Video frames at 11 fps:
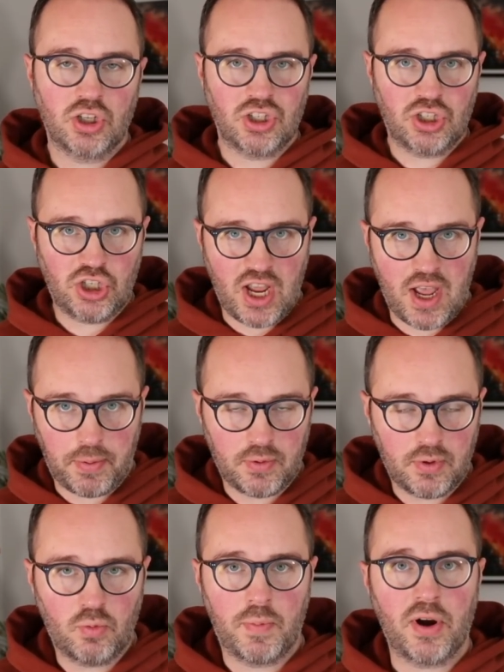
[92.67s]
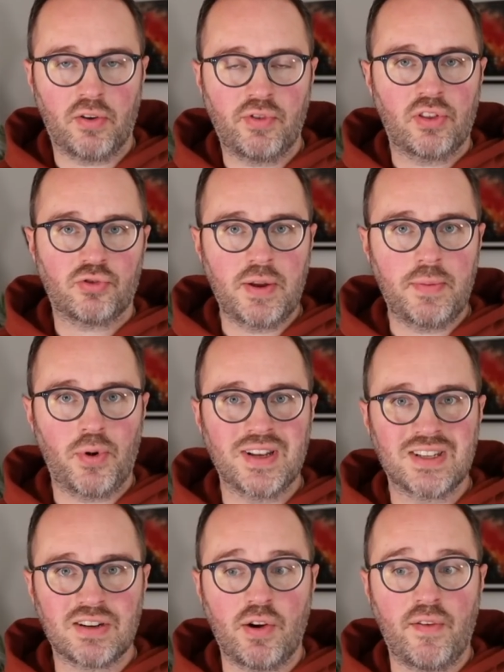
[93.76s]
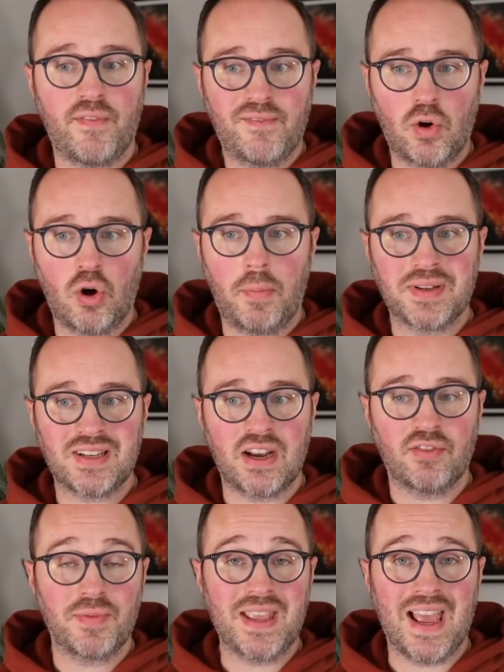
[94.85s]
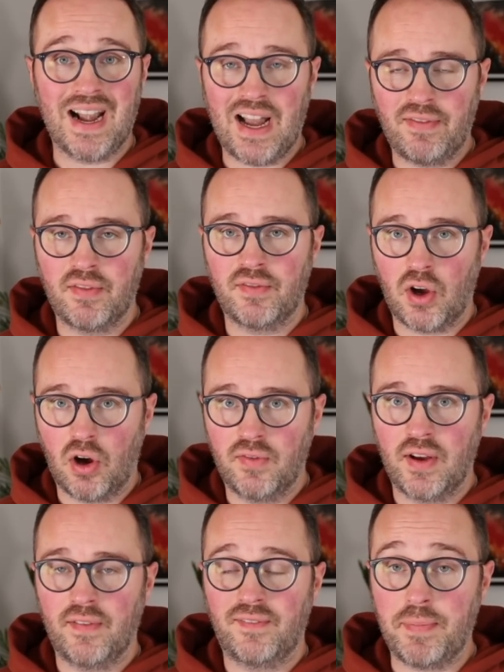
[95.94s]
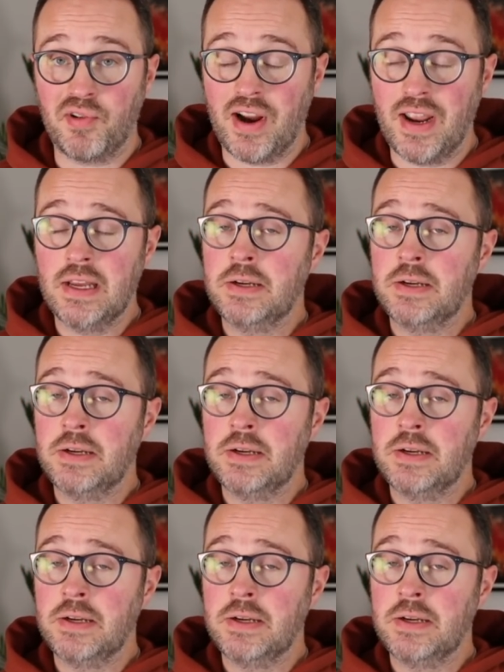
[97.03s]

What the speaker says: Chip will be offering 3.04% from the 11th of February.